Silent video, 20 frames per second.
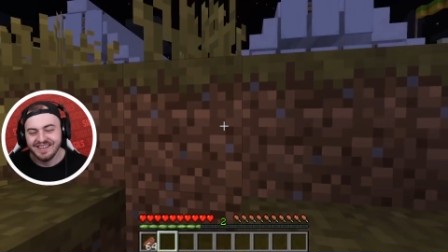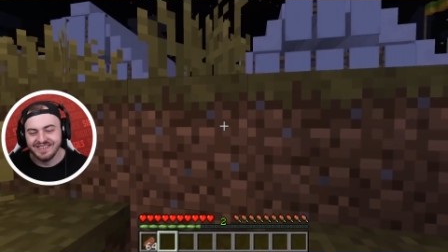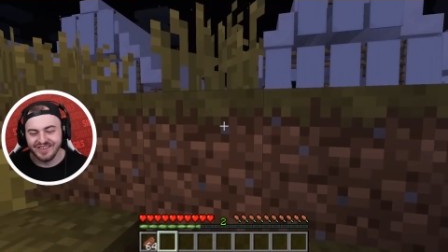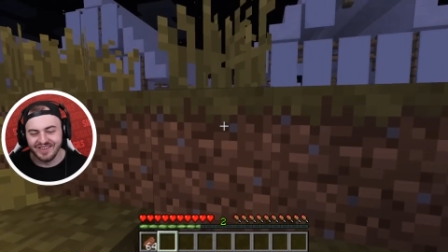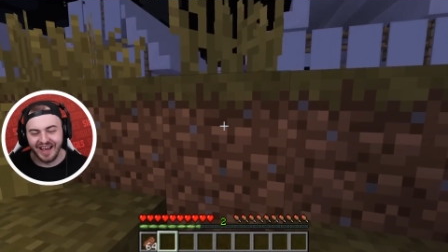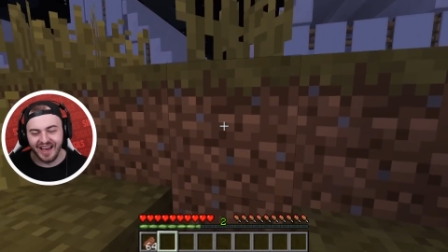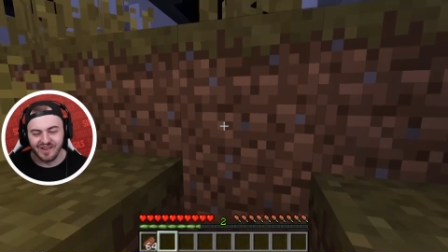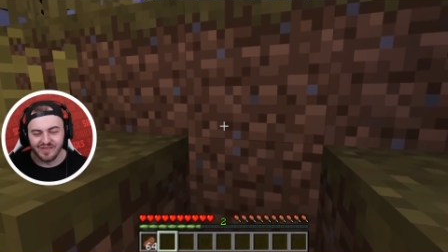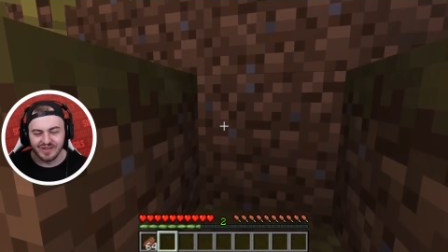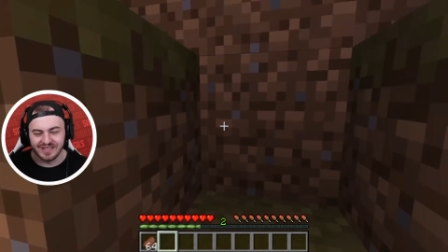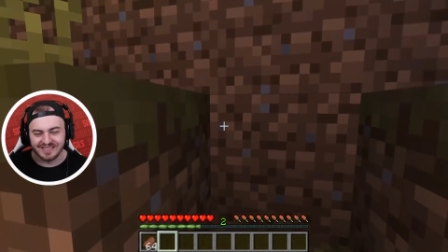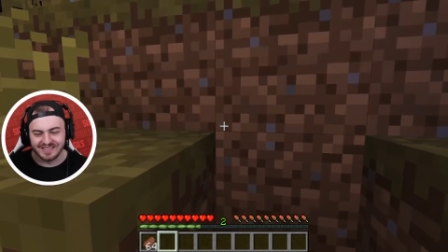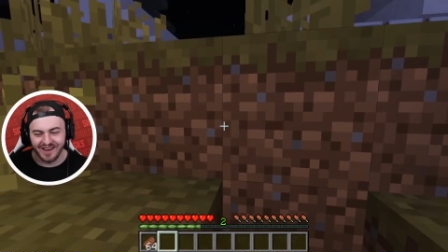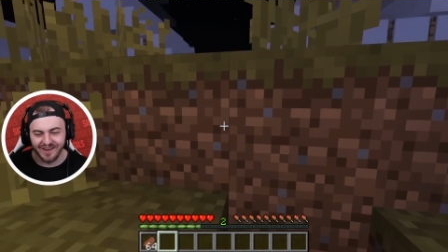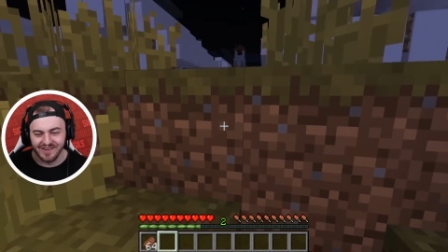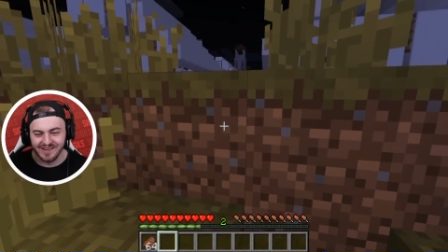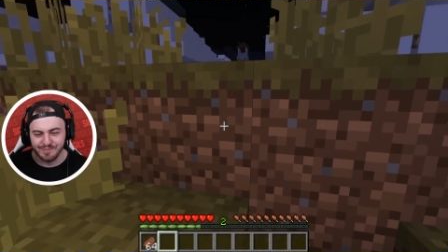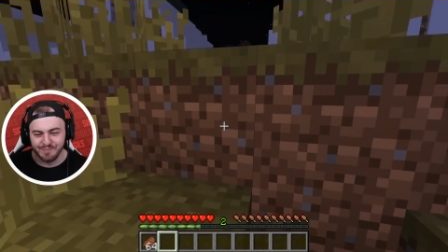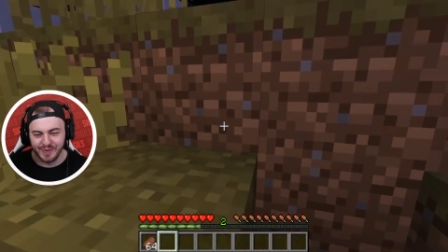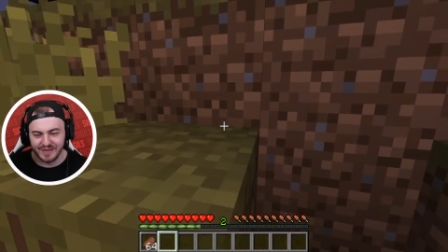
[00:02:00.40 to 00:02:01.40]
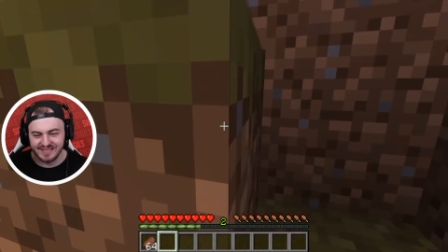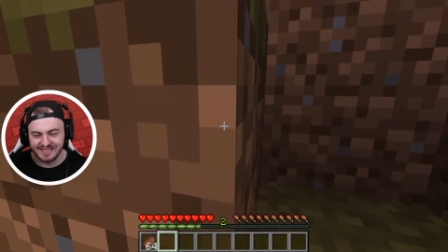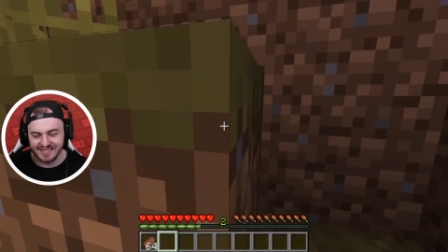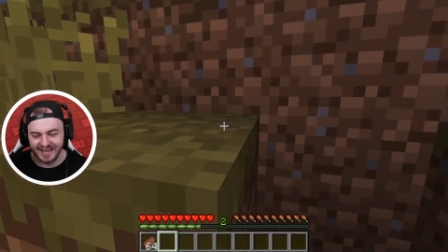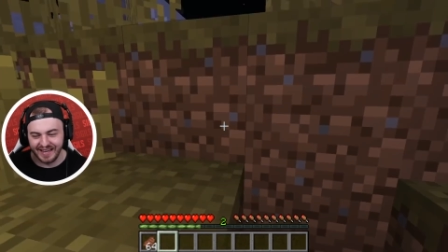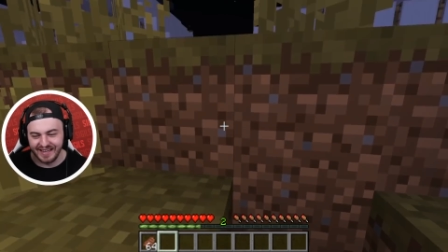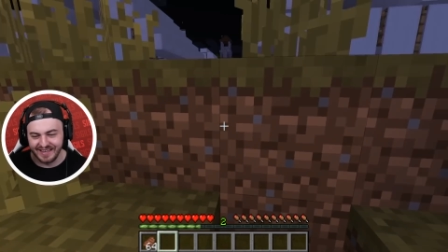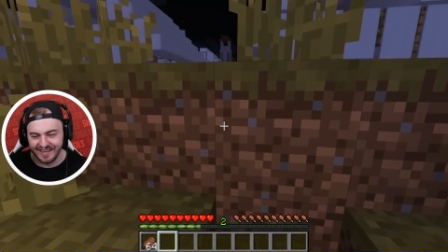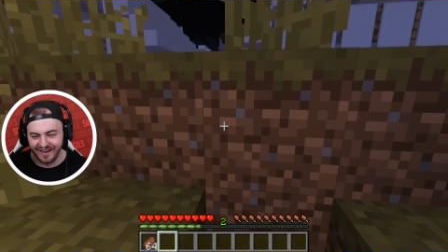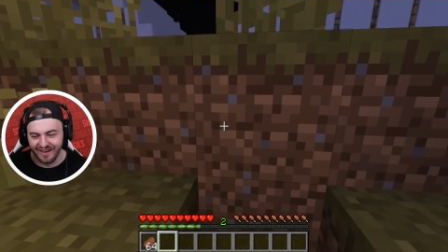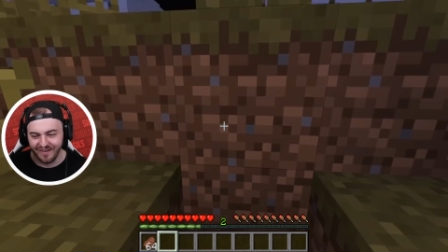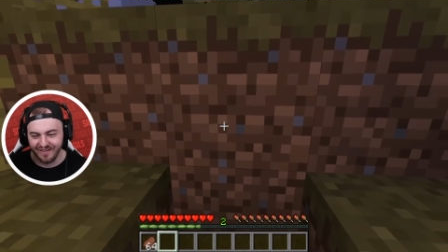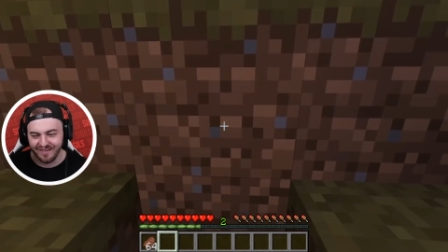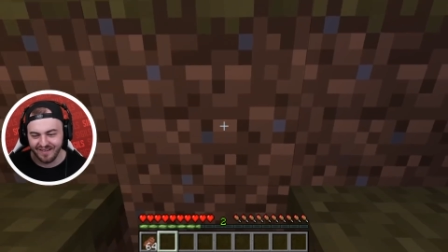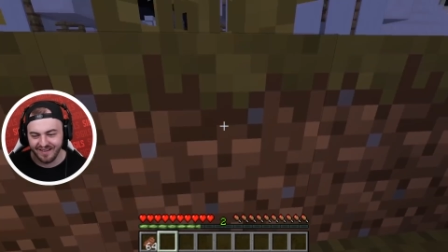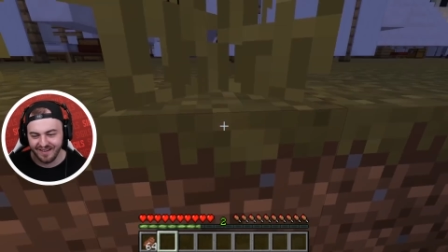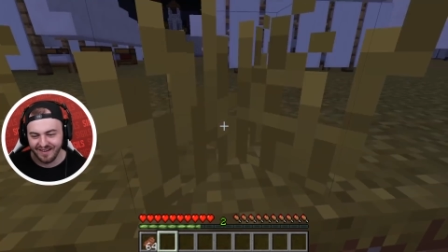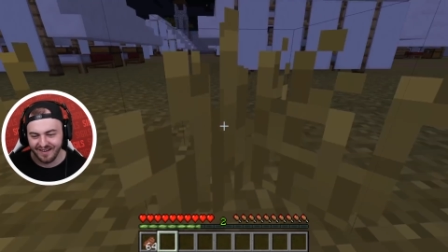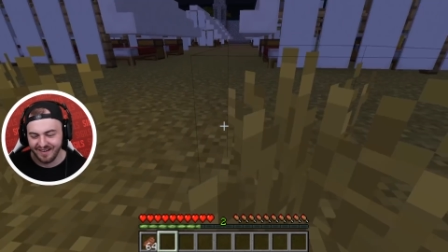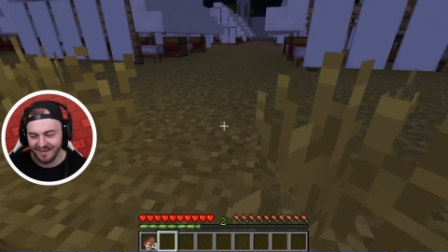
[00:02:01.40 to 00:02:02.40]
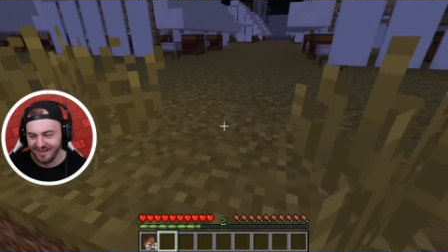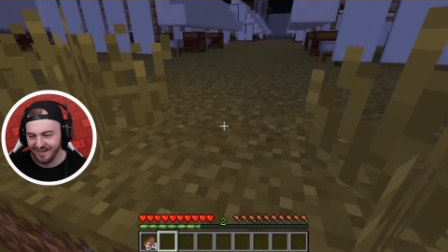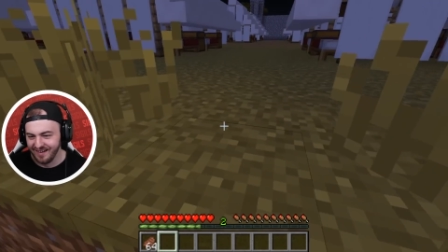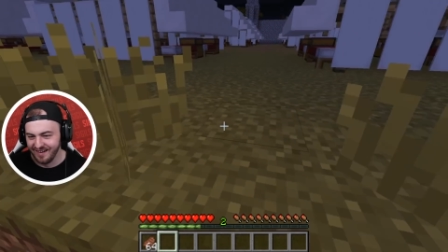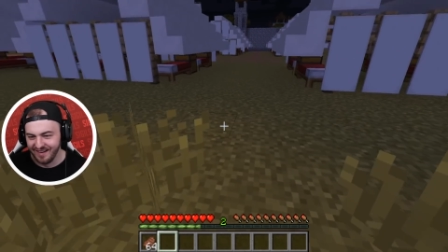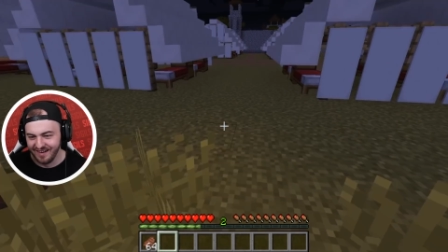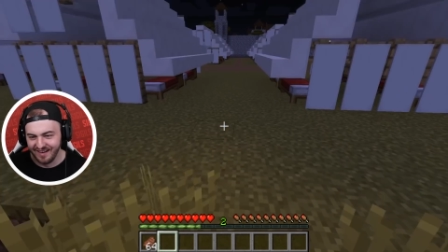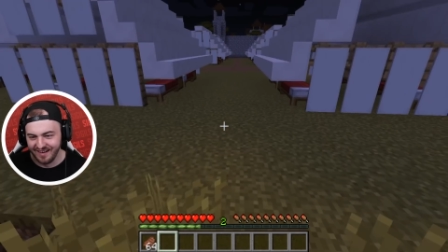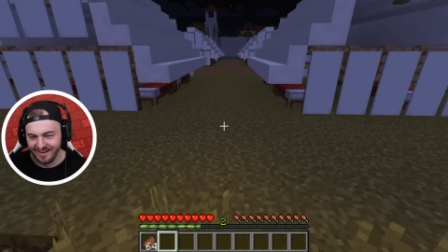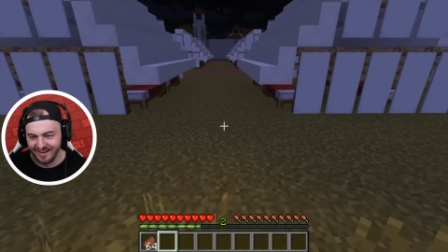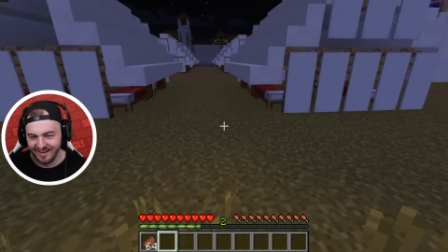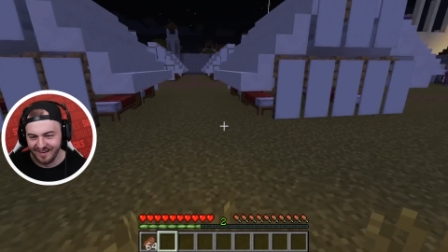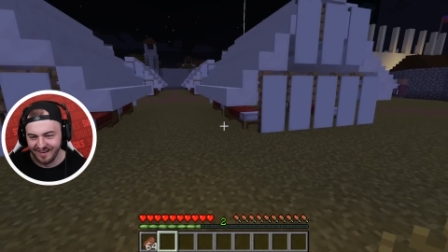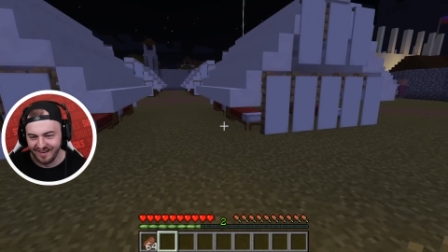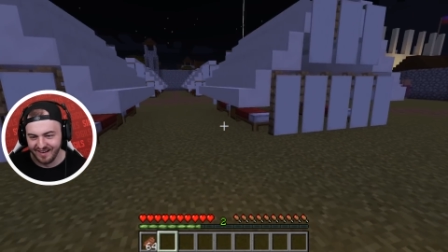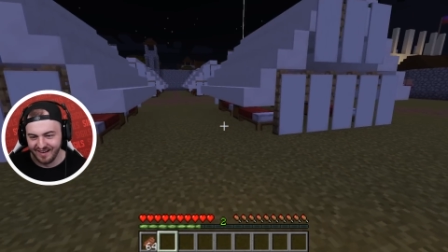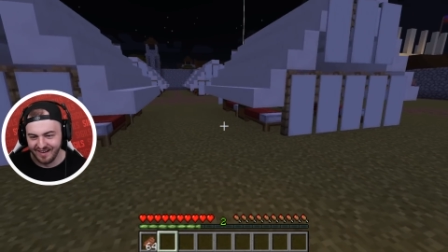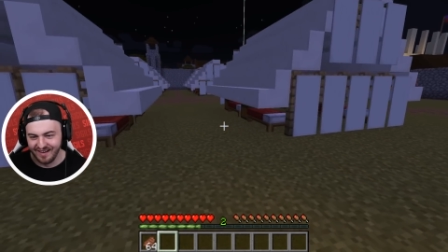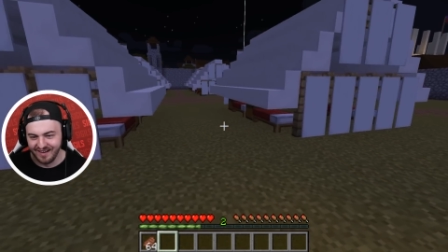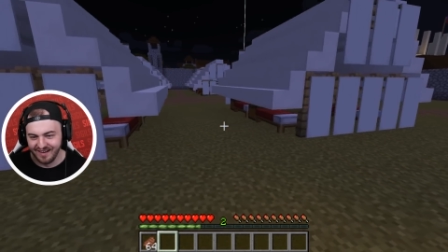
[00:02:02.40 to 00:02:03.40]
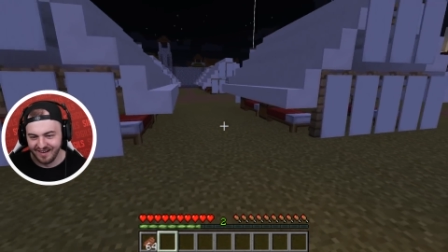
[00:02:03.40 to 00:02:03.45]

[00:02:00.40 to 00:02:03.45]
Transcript: Dude, Henry's which going psycho. Which one of you was the